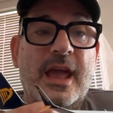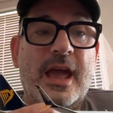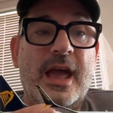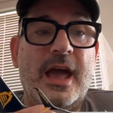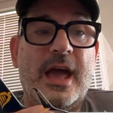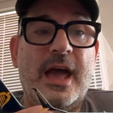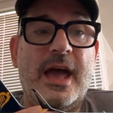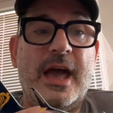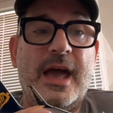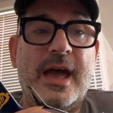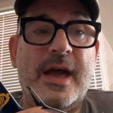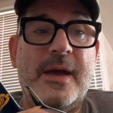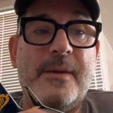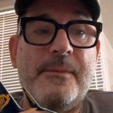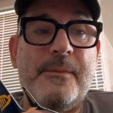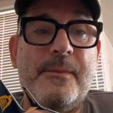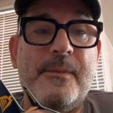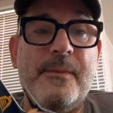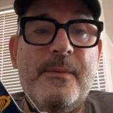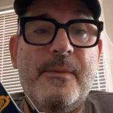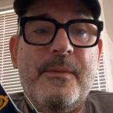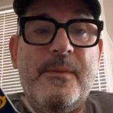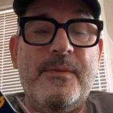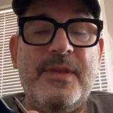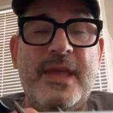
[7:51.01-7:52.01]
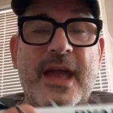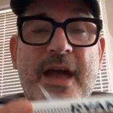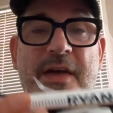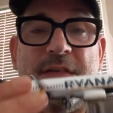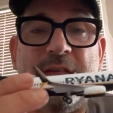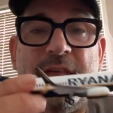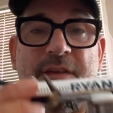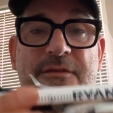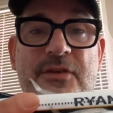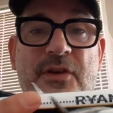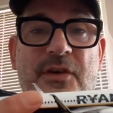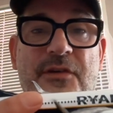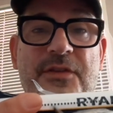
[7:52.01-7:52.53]
Now that
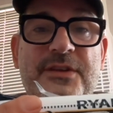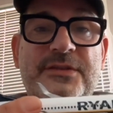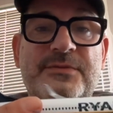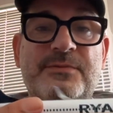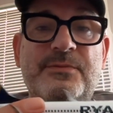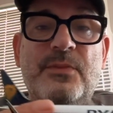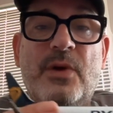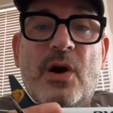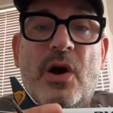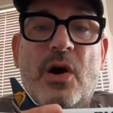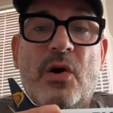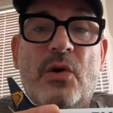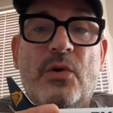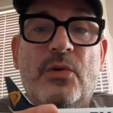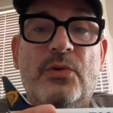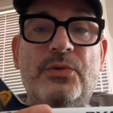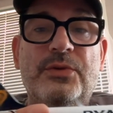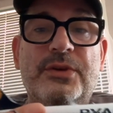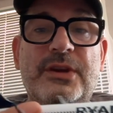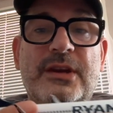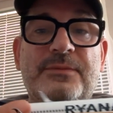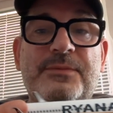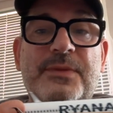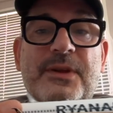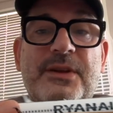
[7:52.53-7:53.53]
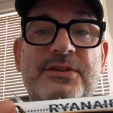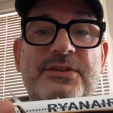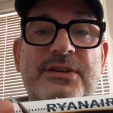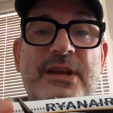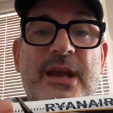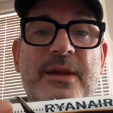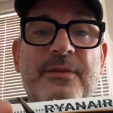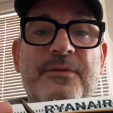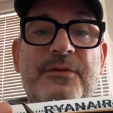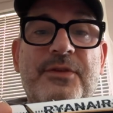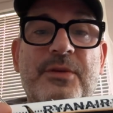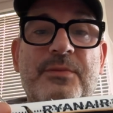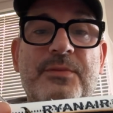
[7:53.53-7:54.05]
they've got this mould, it'd be a
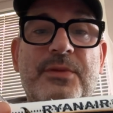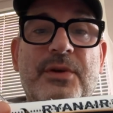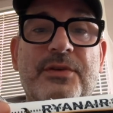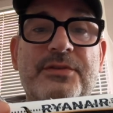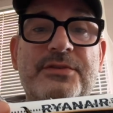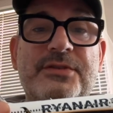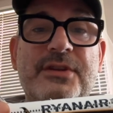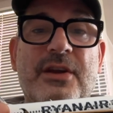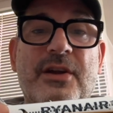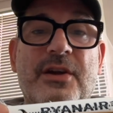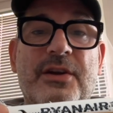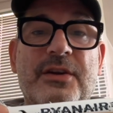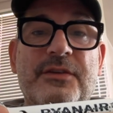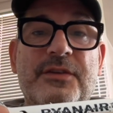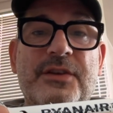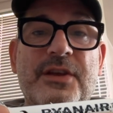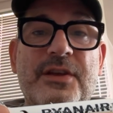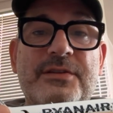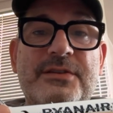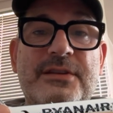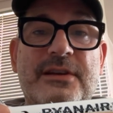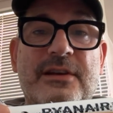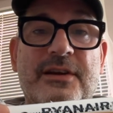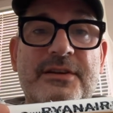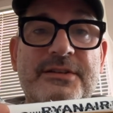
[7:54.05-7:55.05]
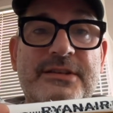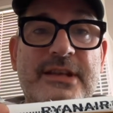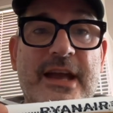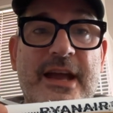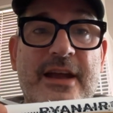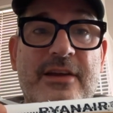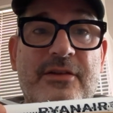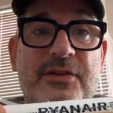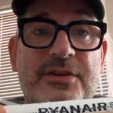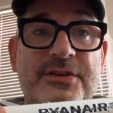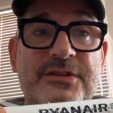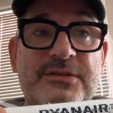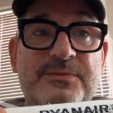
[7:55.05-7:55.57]
shame for them not to kind of utilise that
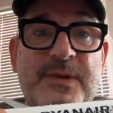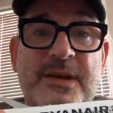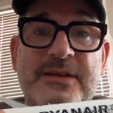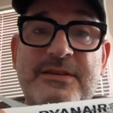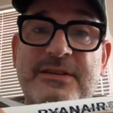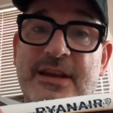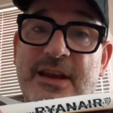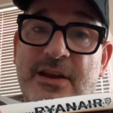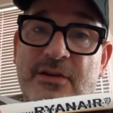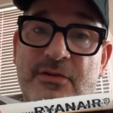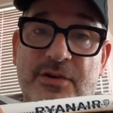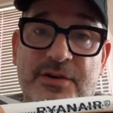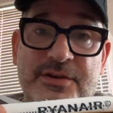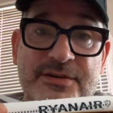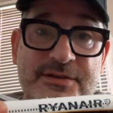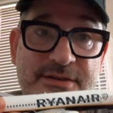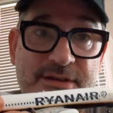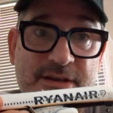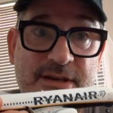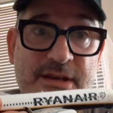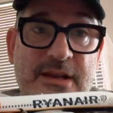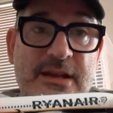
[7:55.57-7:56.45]
across, especially across